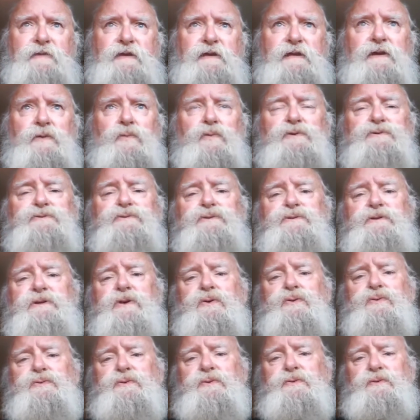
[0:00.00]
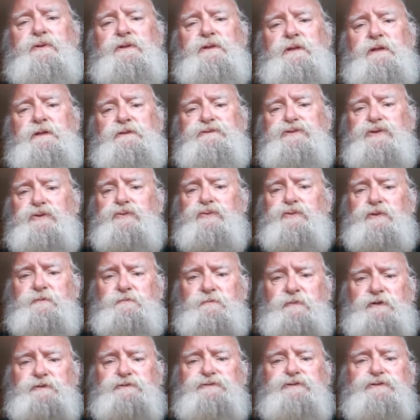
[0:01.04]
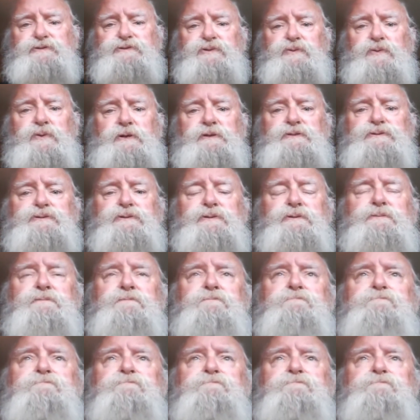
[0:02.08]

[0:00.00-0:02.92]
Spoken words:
And I went to the owner and I told him my situation.